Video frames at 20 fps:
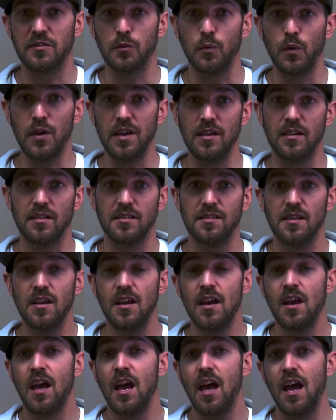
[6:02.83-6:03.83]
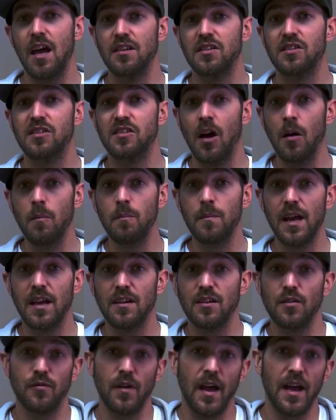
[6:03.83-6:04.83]
weeks, and some
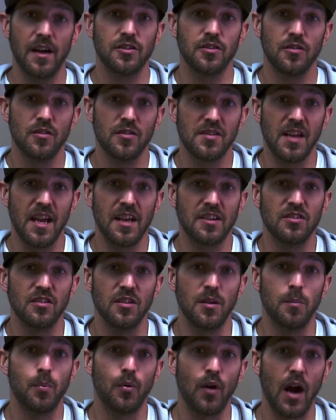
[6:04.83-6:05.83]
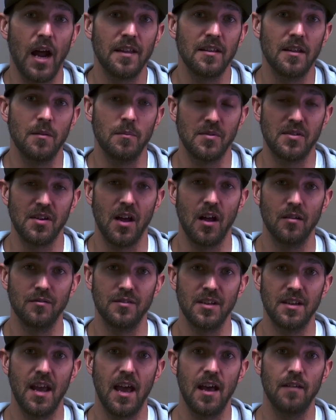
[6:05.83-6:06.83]
manufacturers actually pride themselves
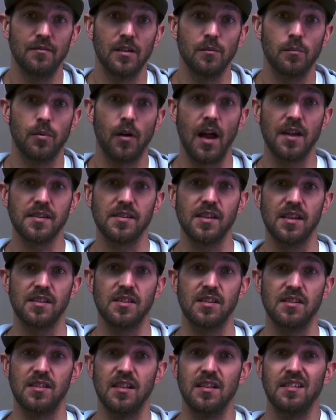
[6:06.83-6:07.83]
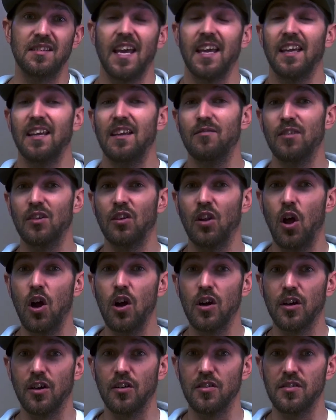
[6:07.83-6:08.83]
in having processes that take even
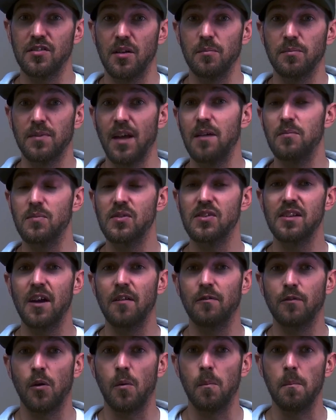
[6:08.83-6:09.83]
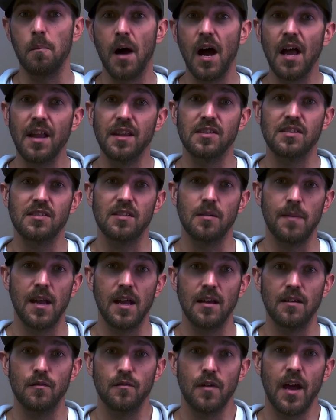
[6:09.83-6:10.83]
longer, sometimes several months, to
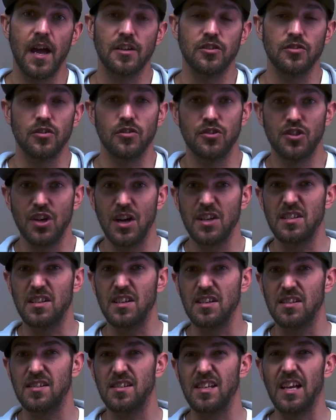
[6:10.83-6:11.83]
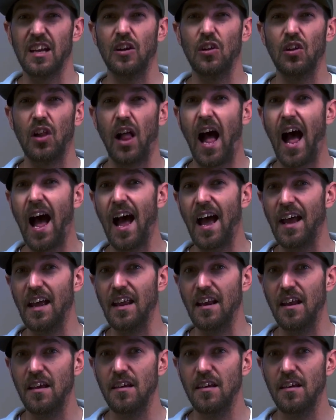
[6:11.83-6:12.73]
manufacture just a single hide.